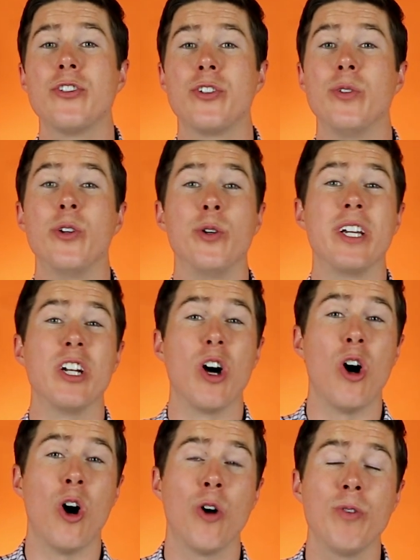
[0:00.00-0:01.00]
a student who can
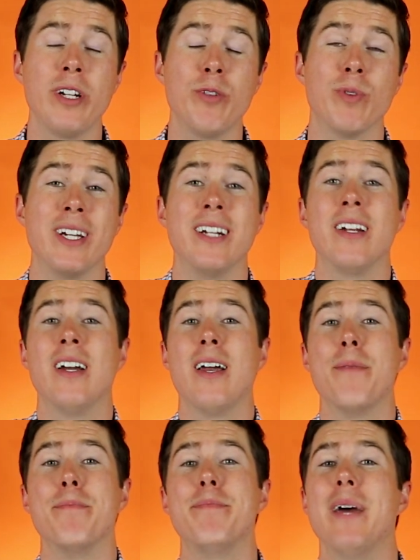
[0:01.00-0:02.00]
already read
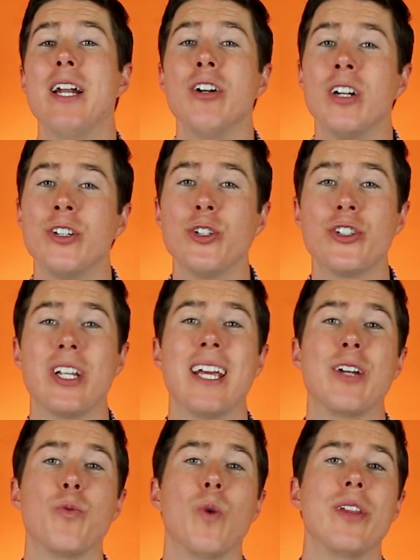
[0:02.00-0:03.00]
better
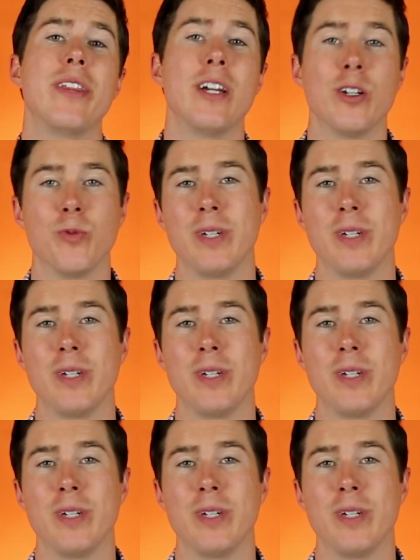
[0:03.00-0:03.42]
understand what they are